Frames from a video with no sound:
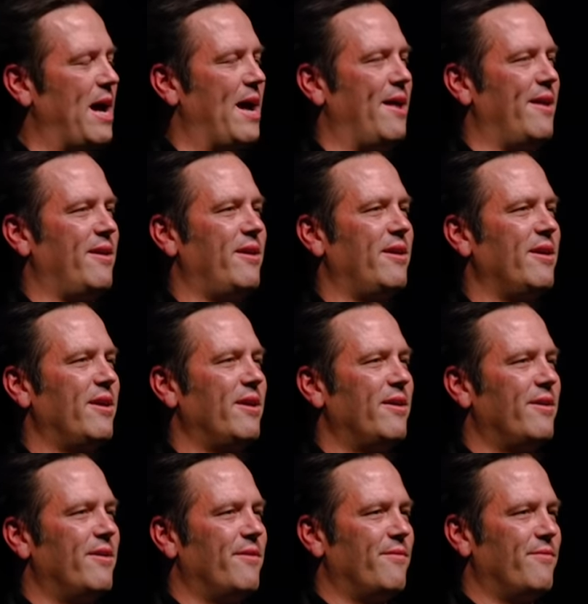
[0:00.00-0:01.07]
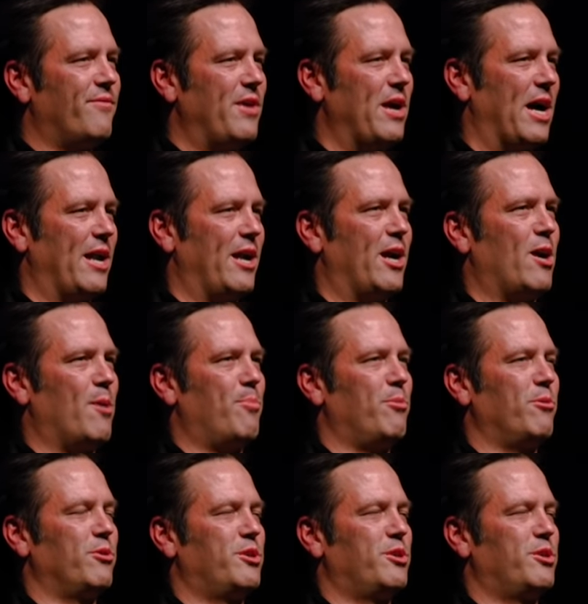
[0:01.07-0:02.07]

about earlier, we were talking about this on, uh,